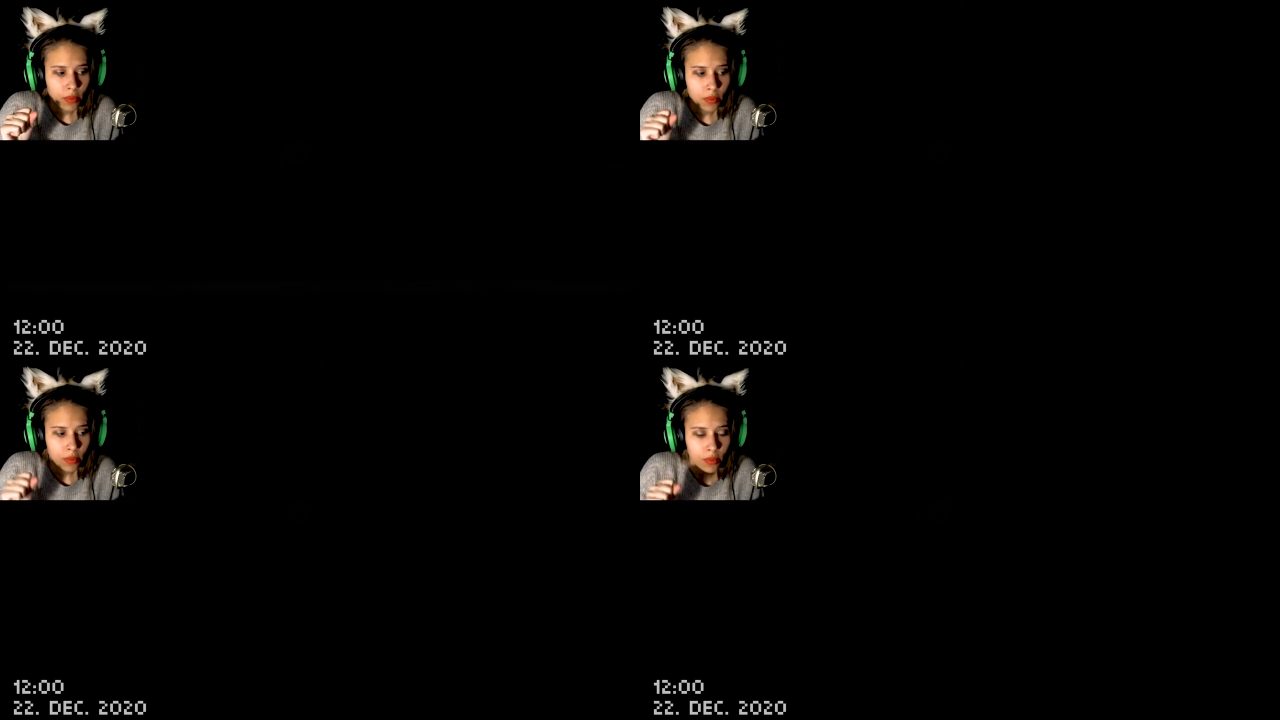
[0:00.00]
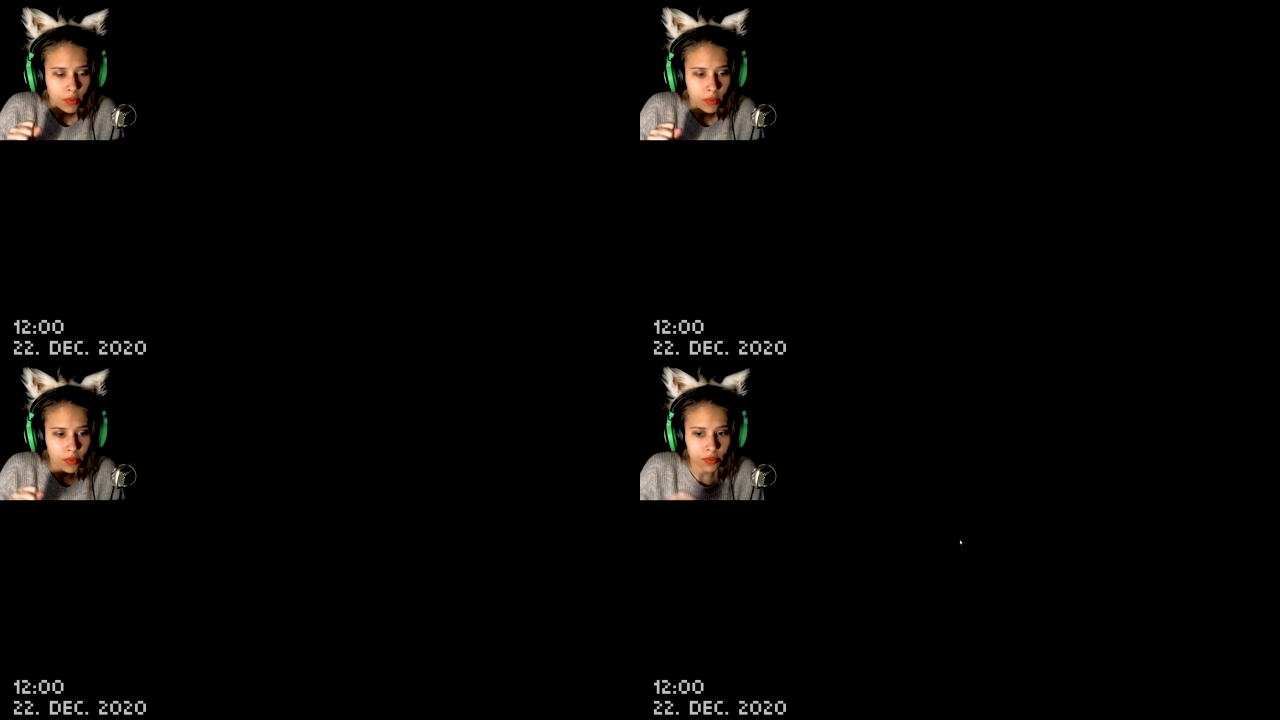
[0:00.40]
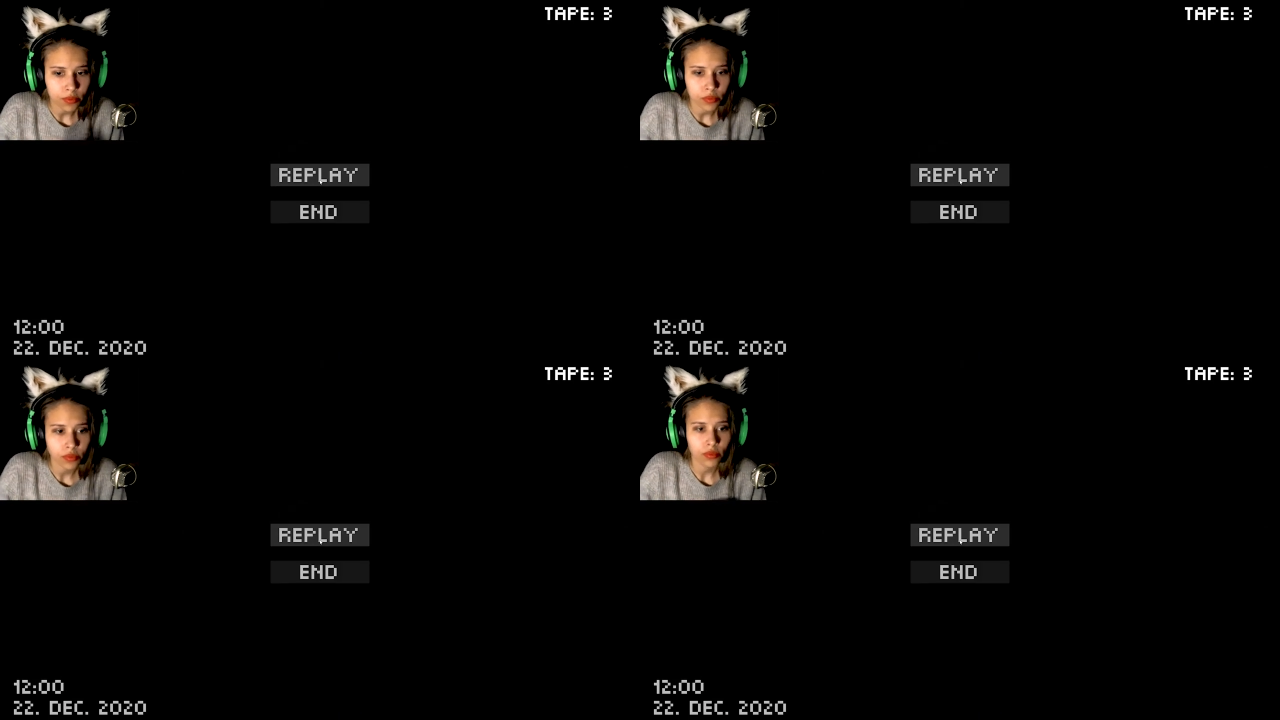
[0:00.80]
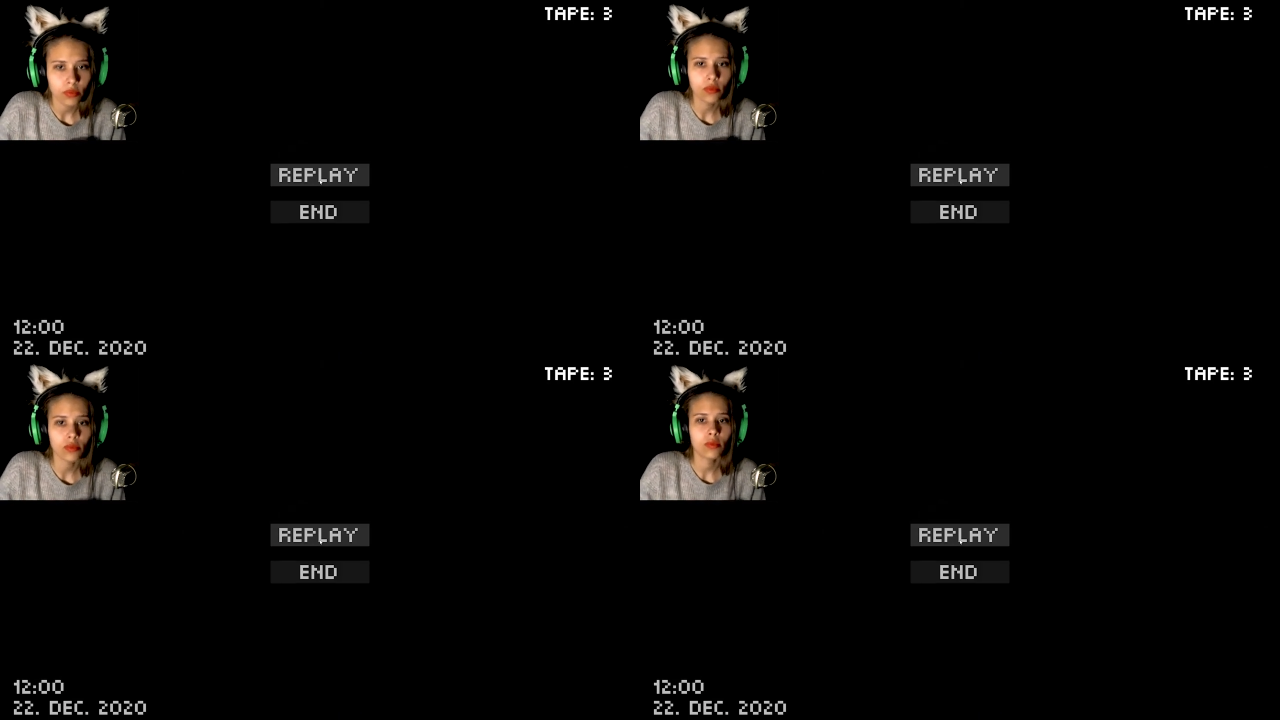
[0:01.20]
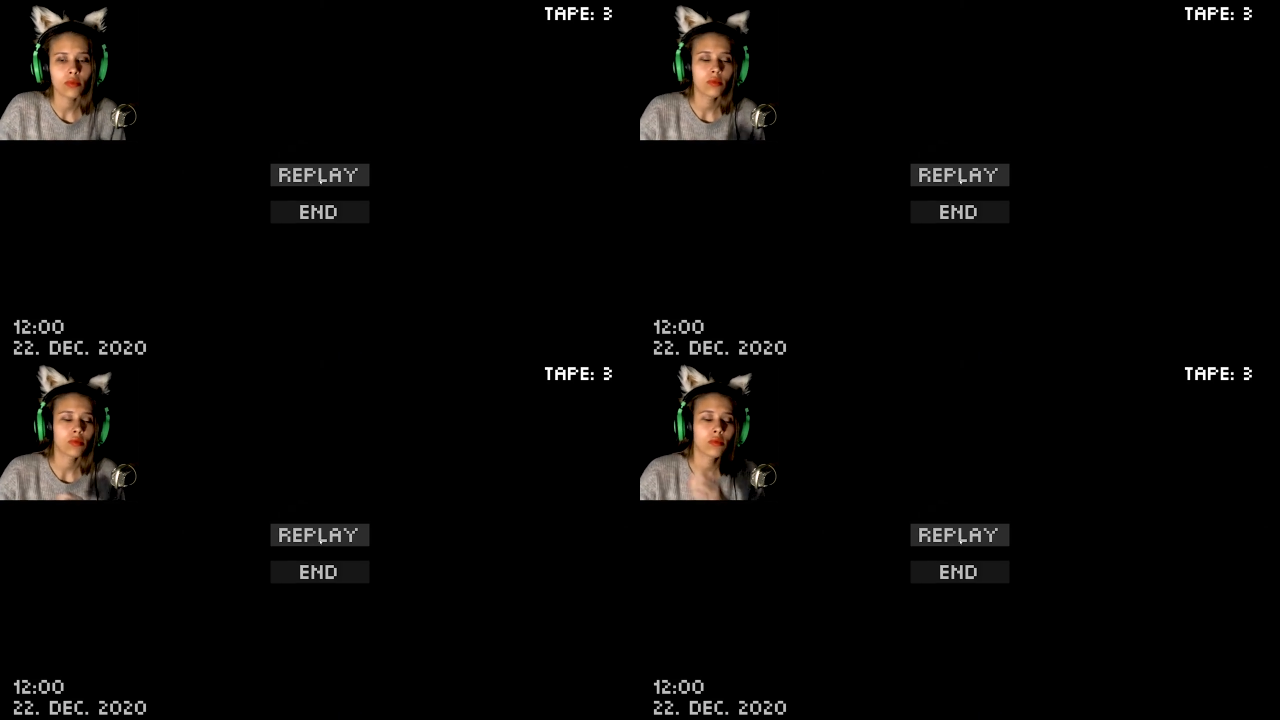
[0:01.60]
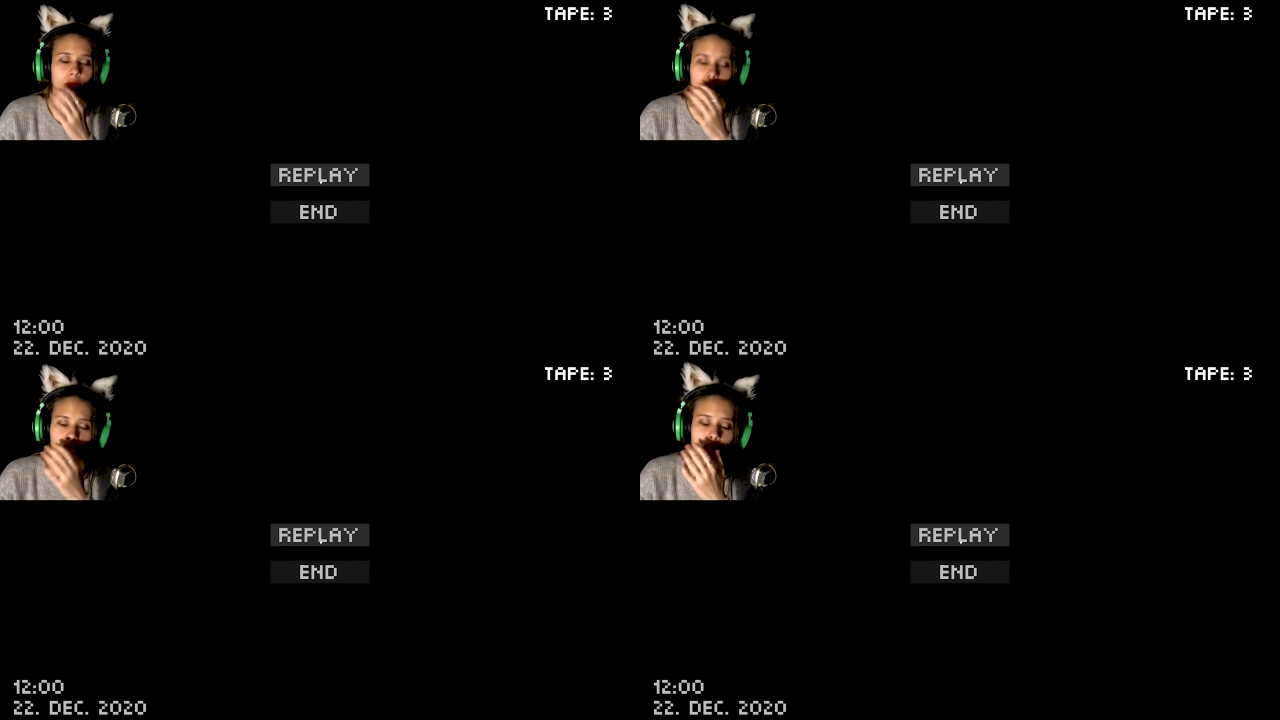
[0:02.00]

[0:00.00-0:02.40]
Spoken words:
Nothing is said.